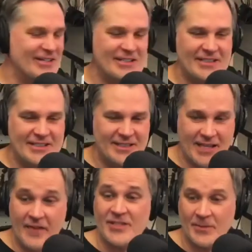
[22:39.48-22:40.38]
Yeah. It
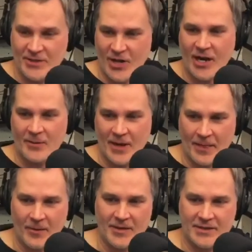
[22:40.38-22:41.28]
gave you something to talk about,
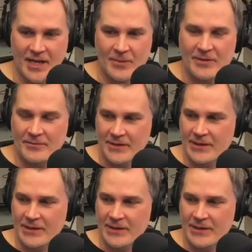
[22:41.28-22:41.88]
though, at the table. Yeah, but